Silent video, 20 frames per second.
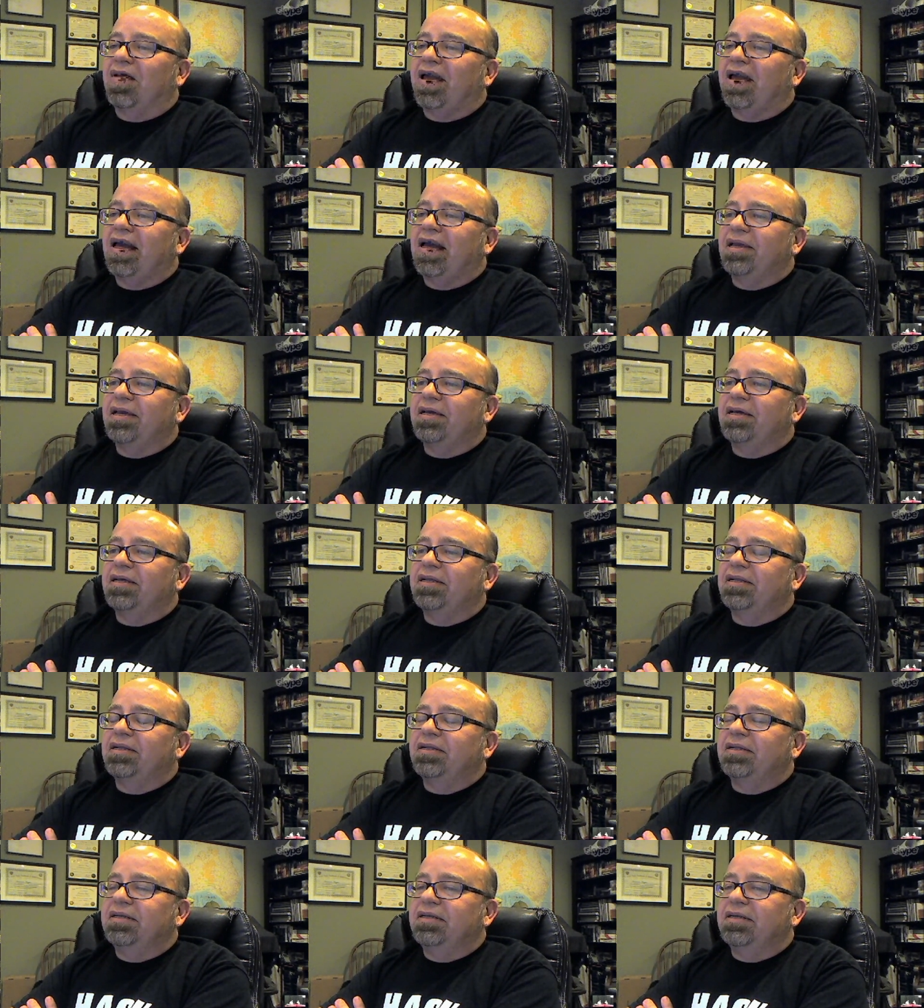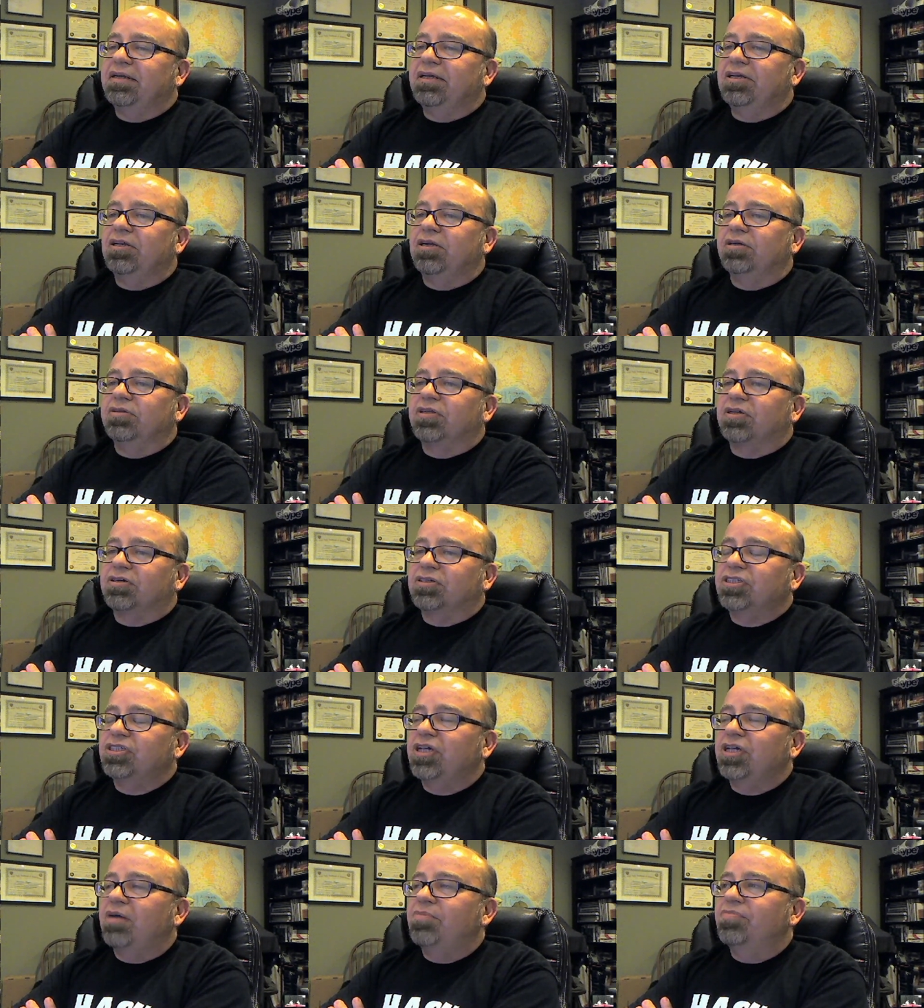and well know, there are
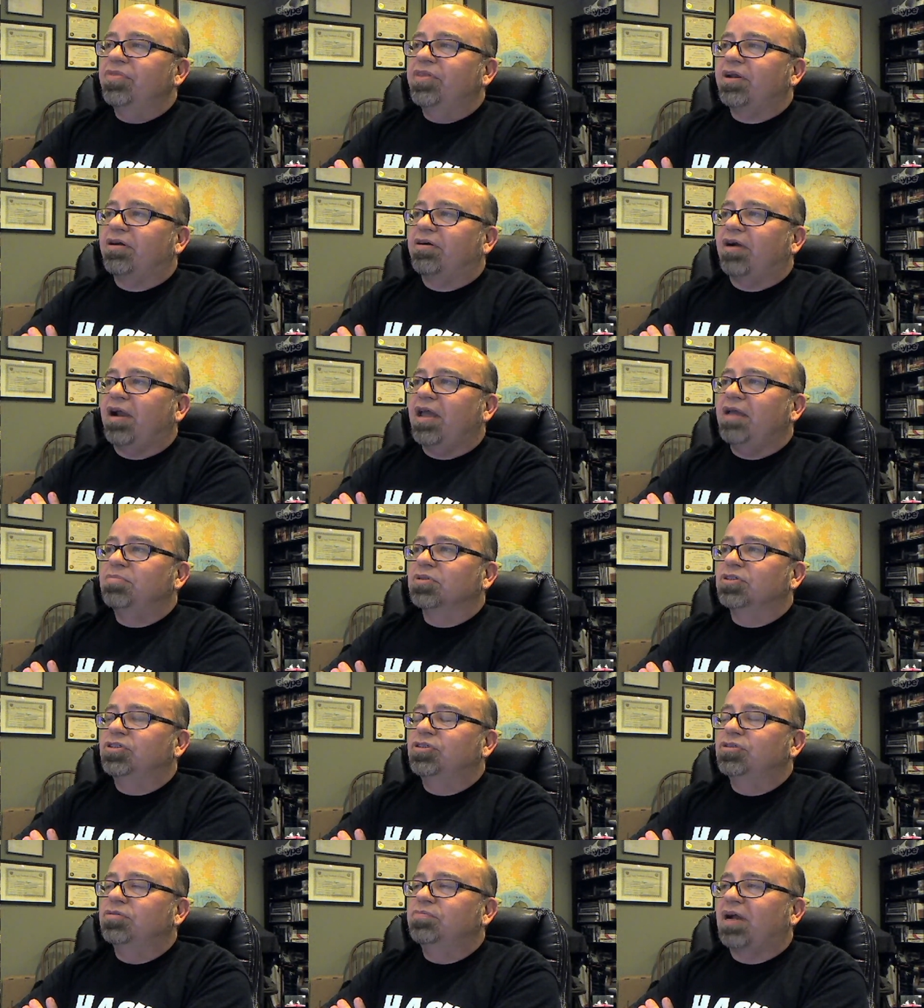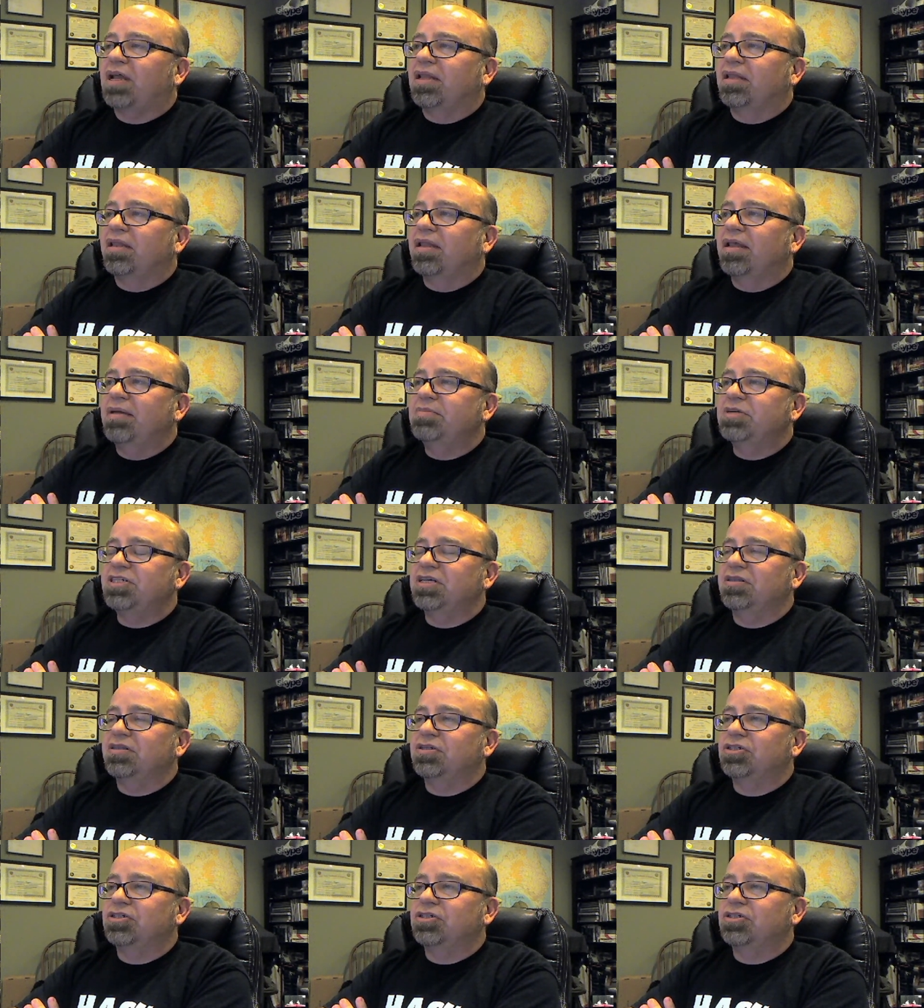some that are able to by limiting